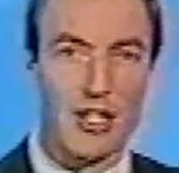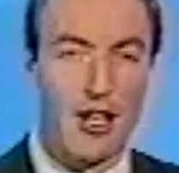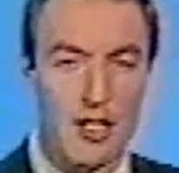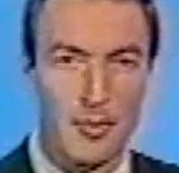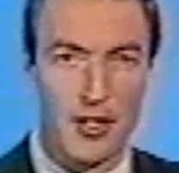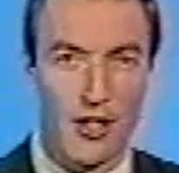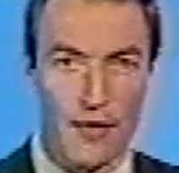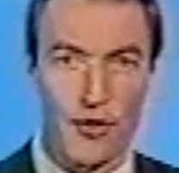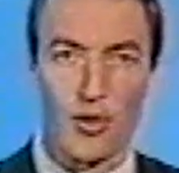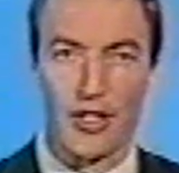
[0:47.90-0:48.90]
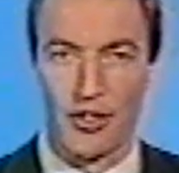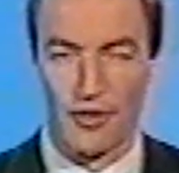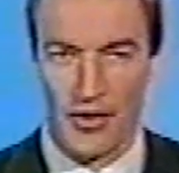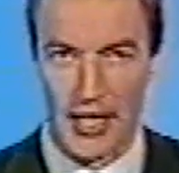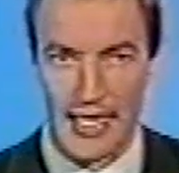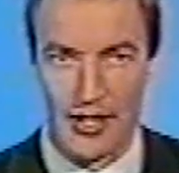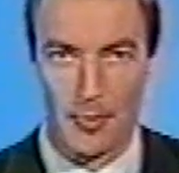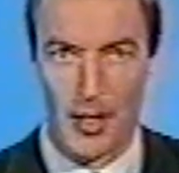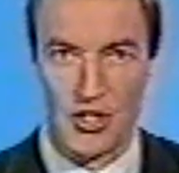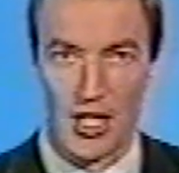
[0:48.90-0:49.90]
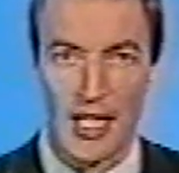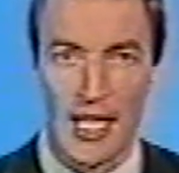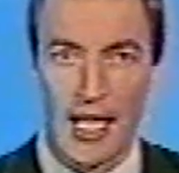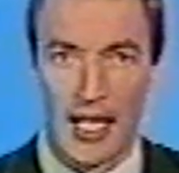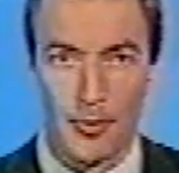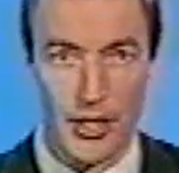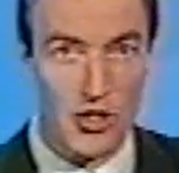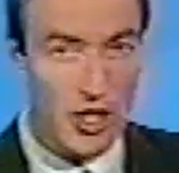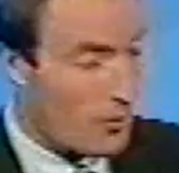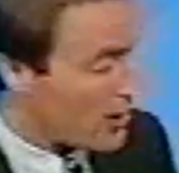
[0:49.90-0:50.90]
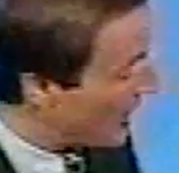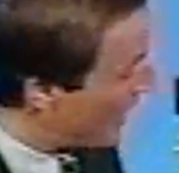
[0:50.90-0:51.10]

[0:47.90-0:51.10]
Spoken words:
times, but overall it's a rather cloudy picture and a pretty chilly one